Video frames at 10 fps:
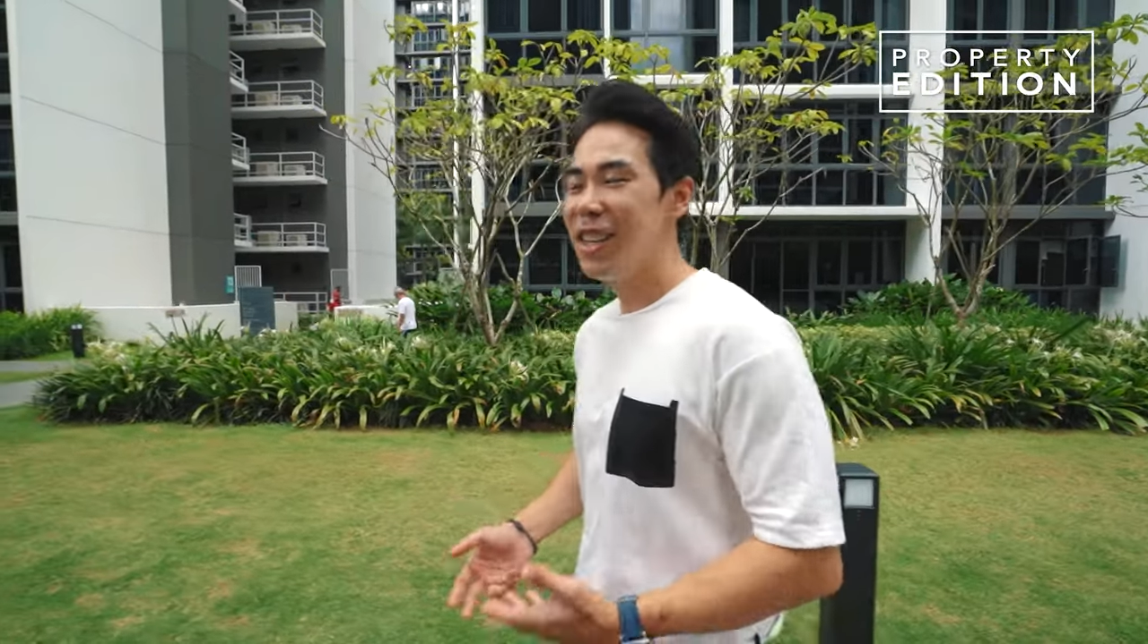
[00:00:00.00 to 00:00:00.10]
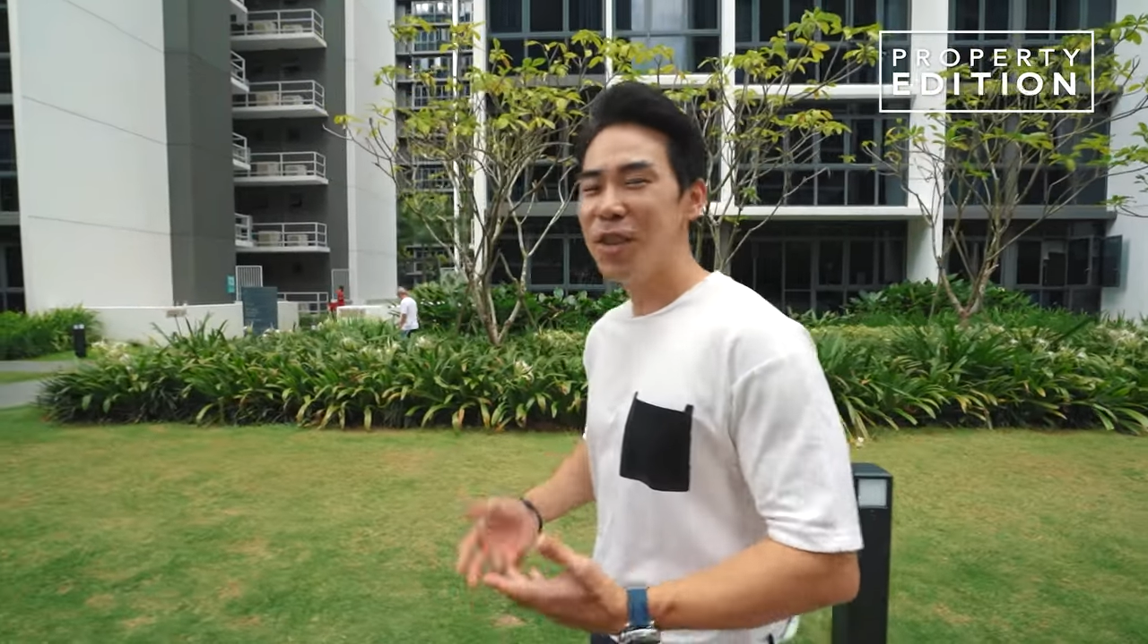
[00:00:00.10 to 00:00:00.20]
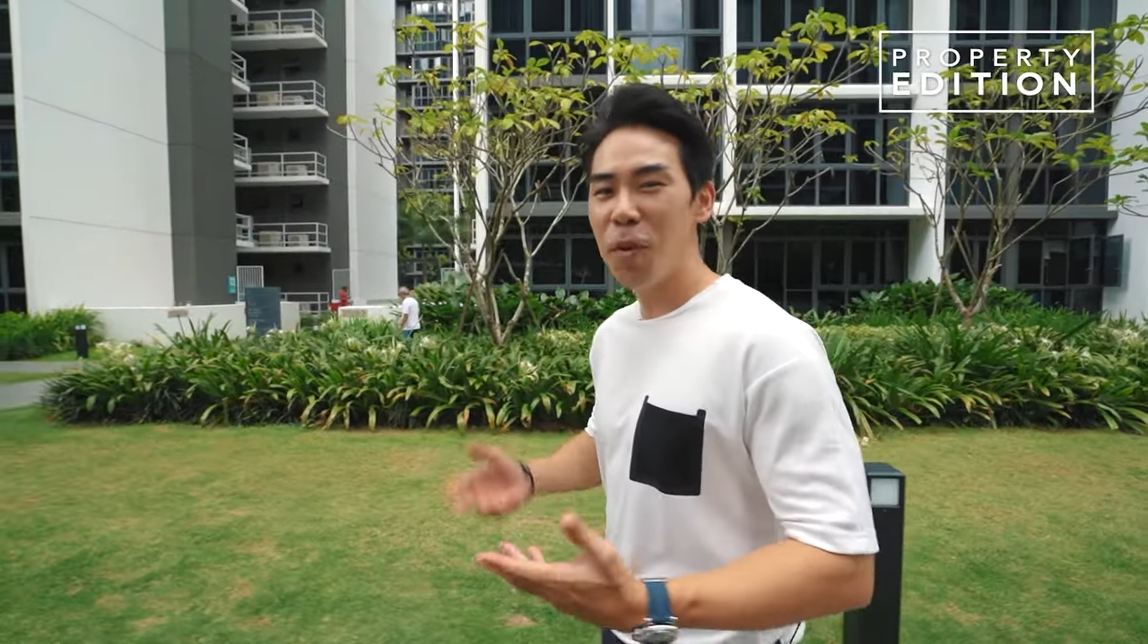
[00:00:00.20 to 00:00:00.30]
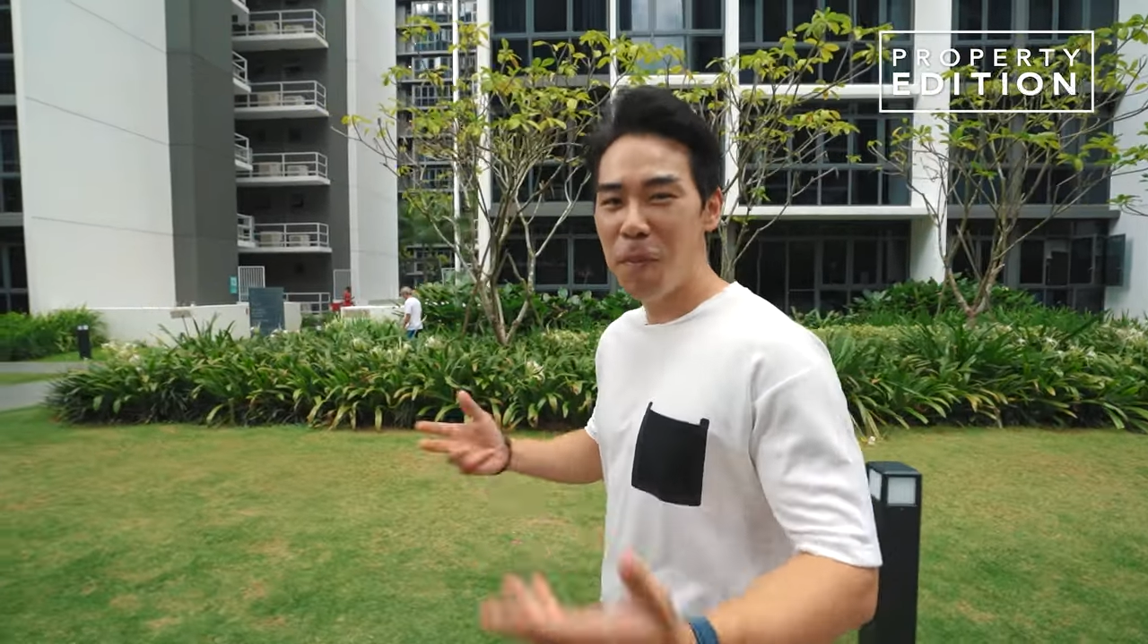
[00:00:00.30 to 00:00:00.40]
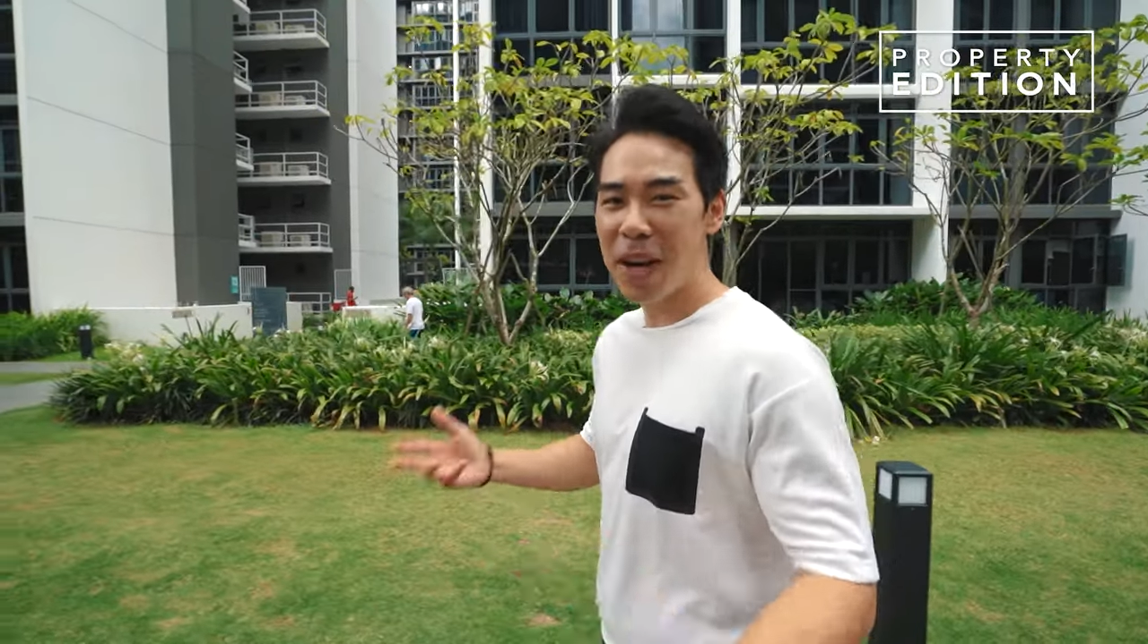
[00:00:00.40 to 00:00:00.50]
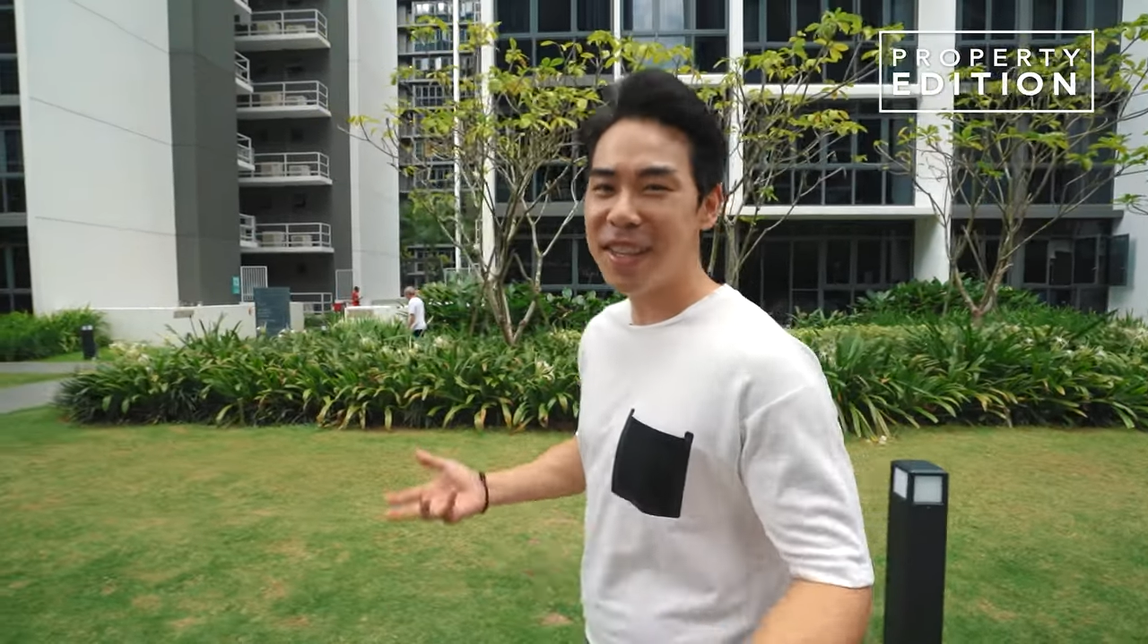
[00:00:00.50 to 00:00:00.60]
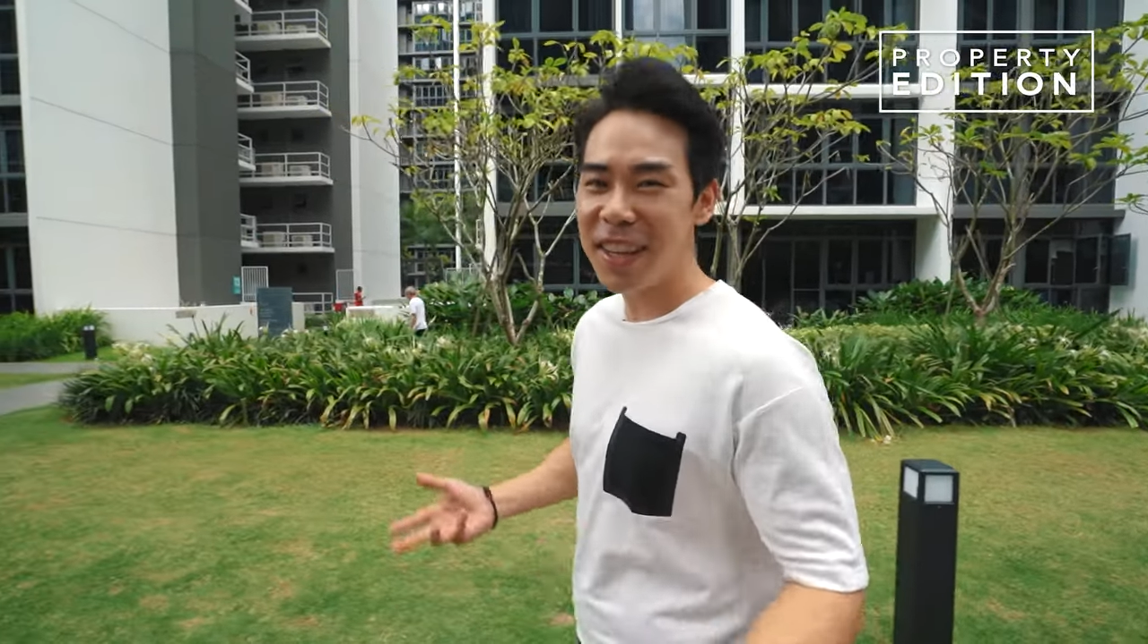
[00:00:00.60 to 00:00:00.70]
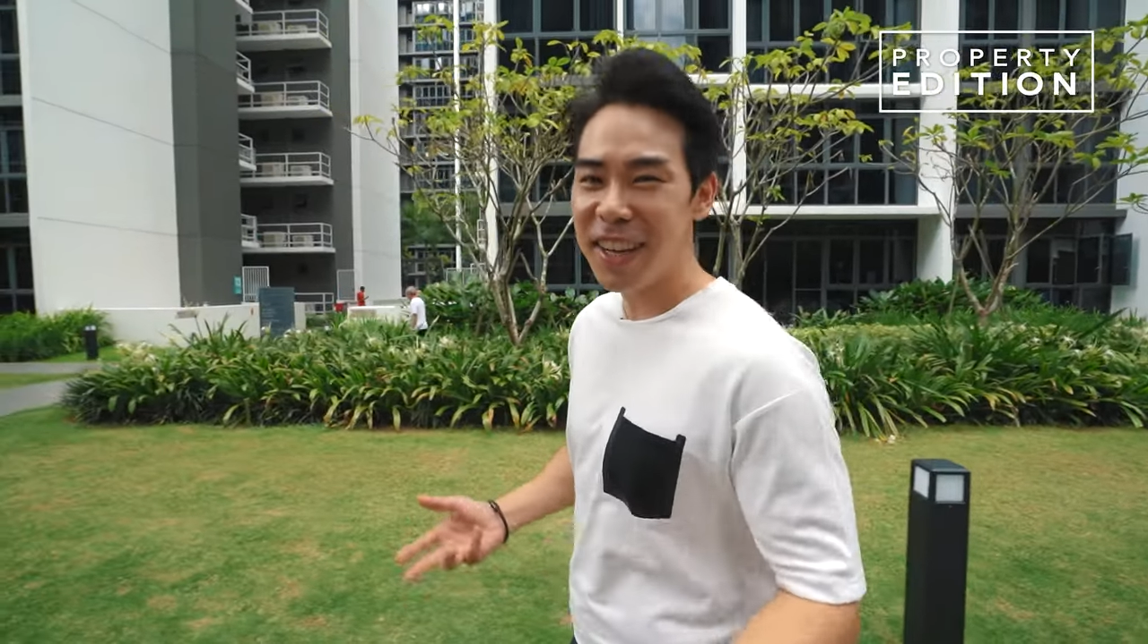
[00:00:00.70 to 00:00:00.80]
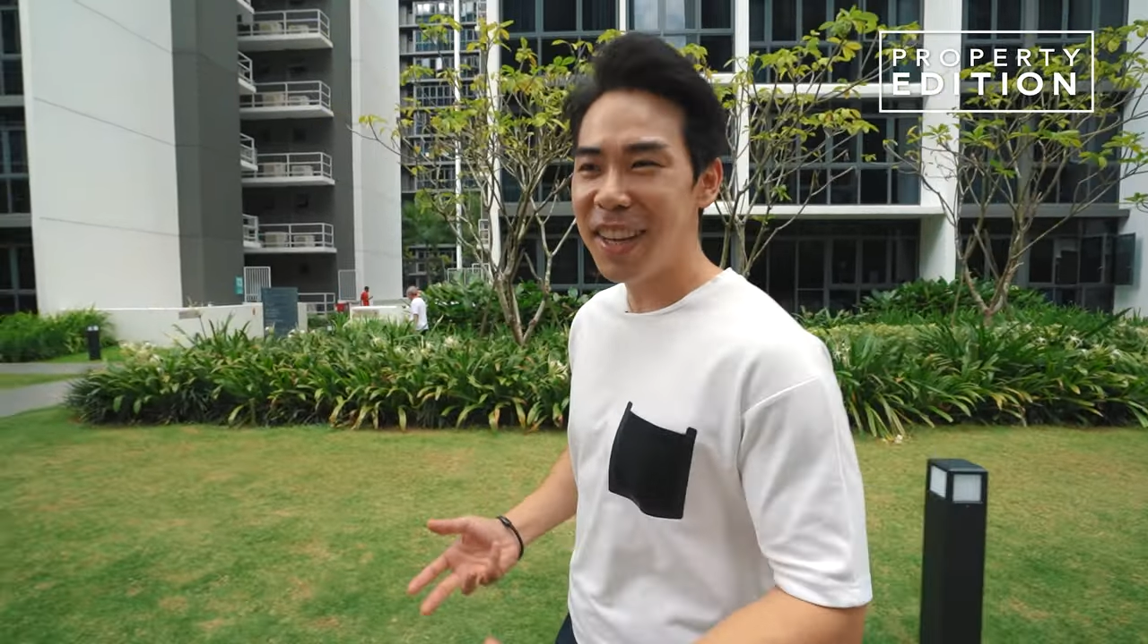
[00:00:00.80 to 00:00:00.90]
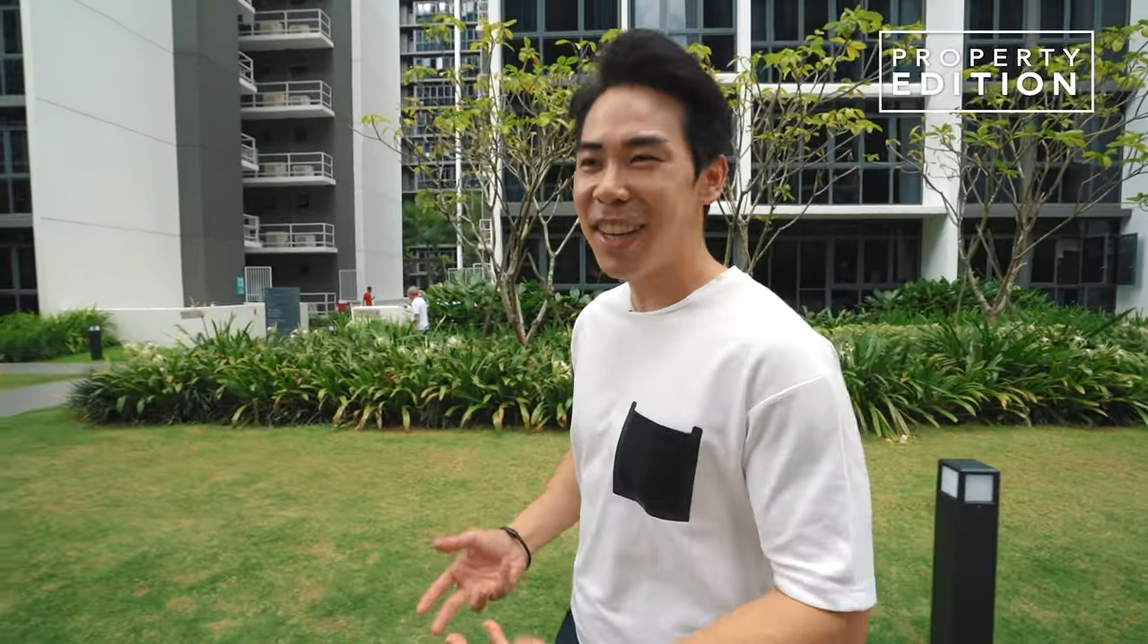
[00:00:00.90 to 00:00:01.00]
It's so
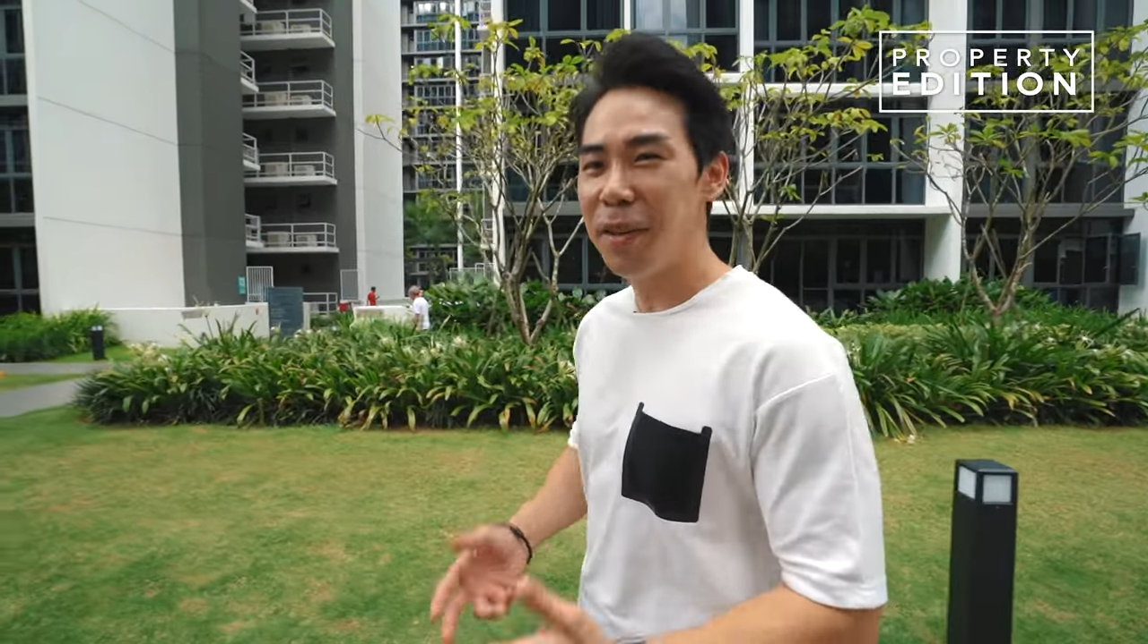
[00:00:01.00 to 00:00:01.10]
bustling